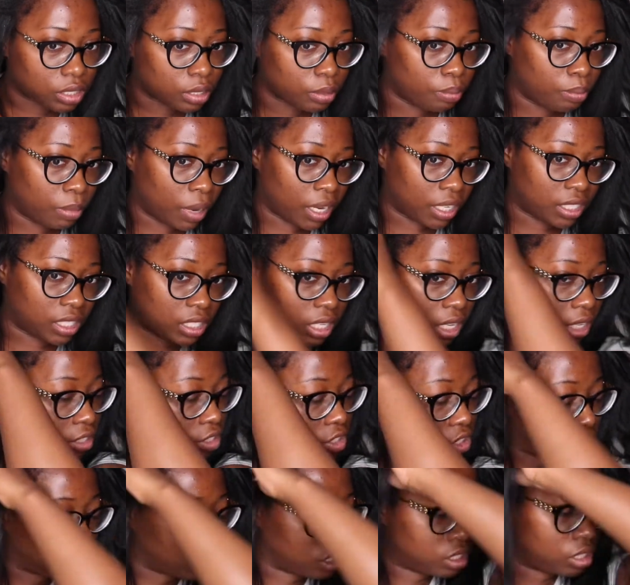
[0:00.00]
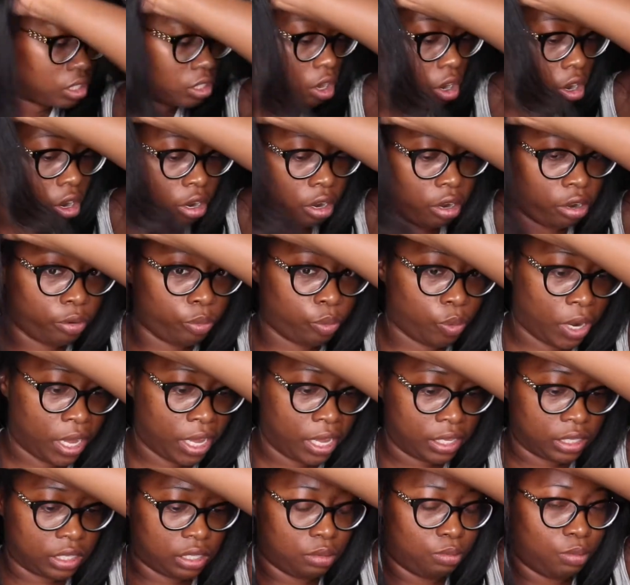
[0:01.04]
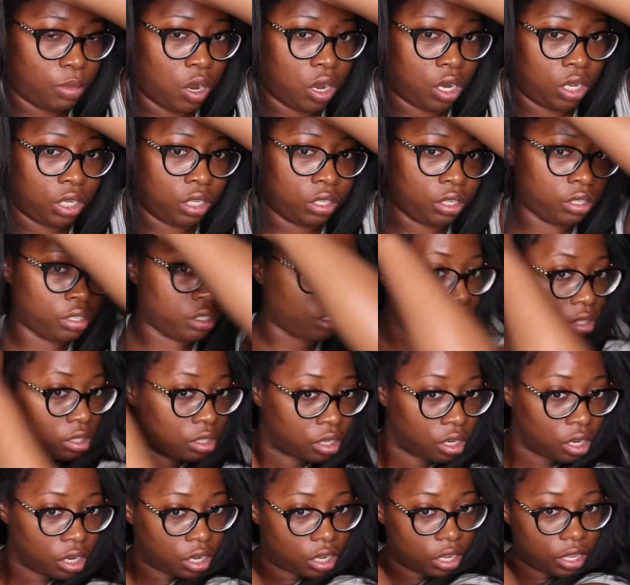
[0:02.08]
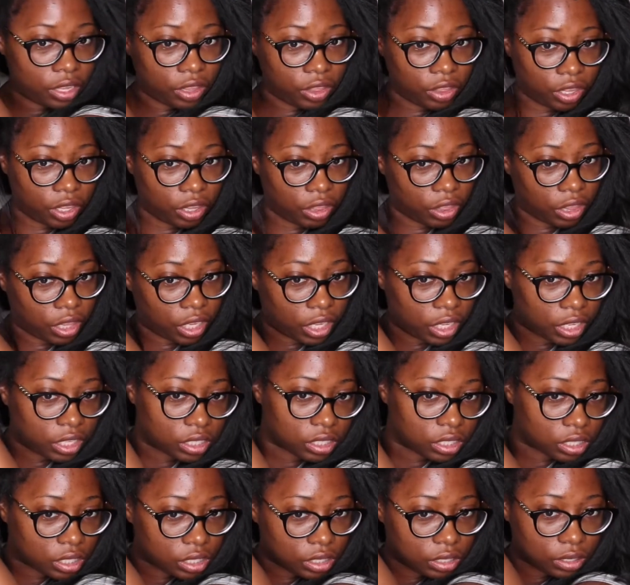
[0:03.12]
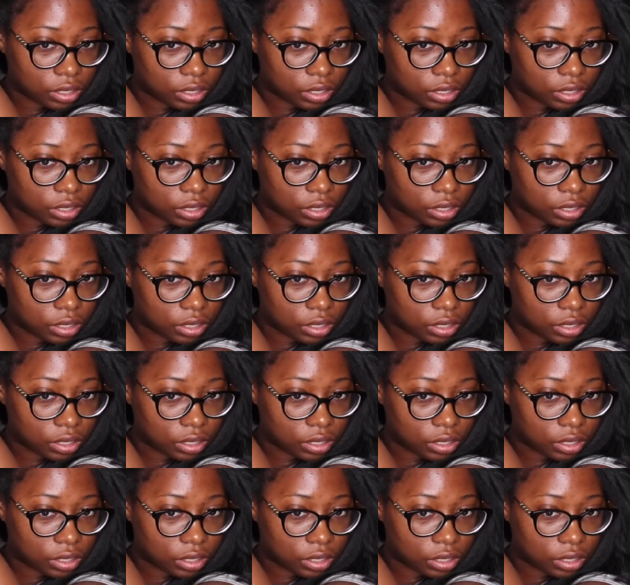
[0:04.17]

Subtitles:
my sections are way smaller than this.